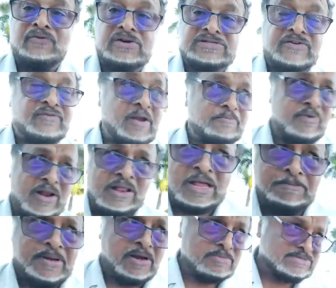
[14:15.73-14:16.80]
1st of
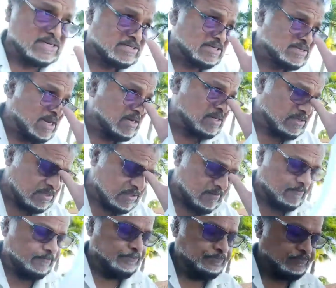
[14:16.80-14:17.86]
April, I become
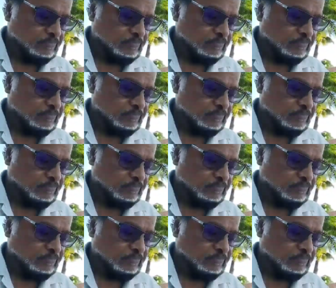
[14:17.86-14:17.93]
66.